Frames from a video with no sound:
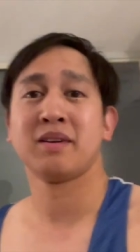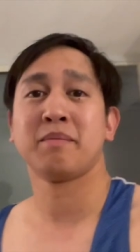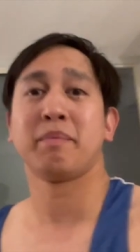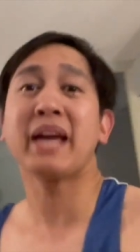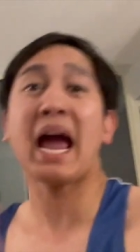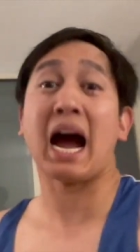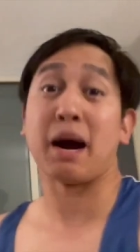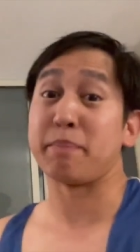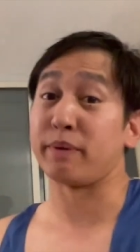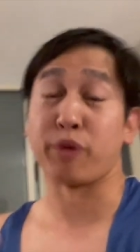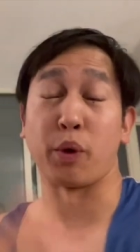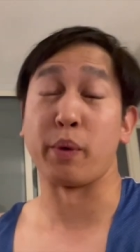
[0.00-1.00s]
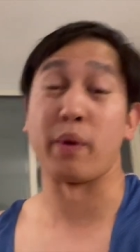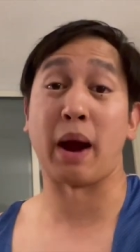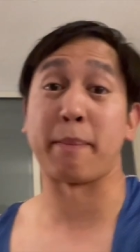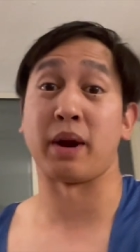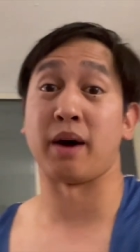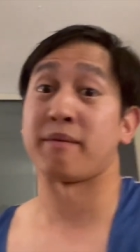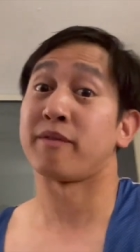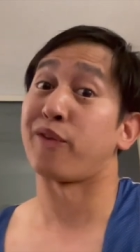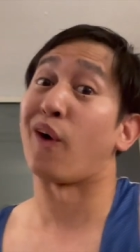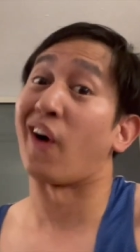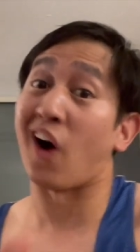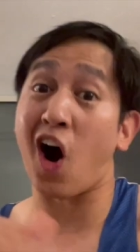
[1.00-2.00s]
But yeah, before we wrap it up
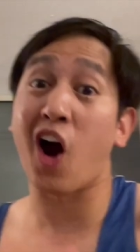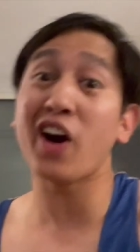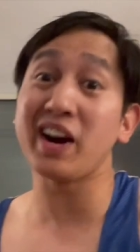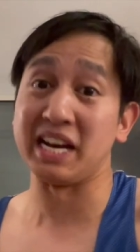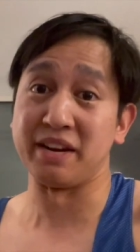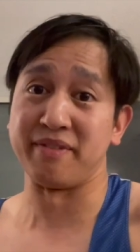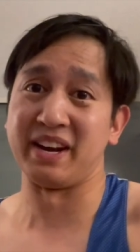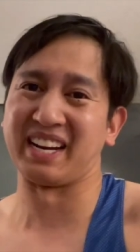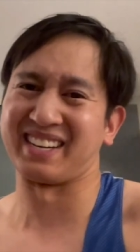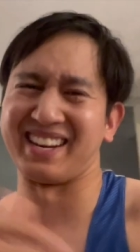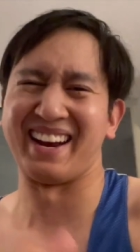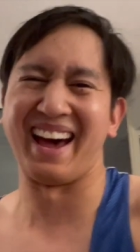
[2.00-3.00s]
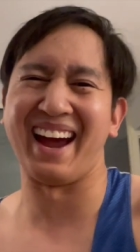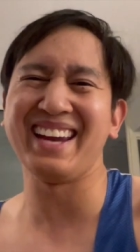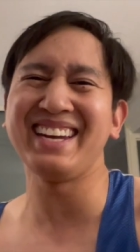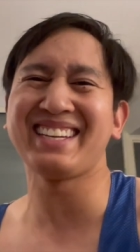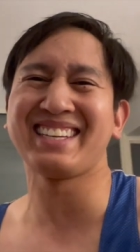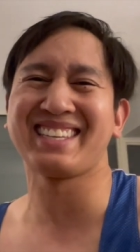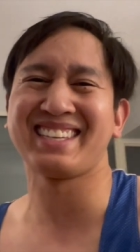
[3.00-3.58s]
for our evening tonight,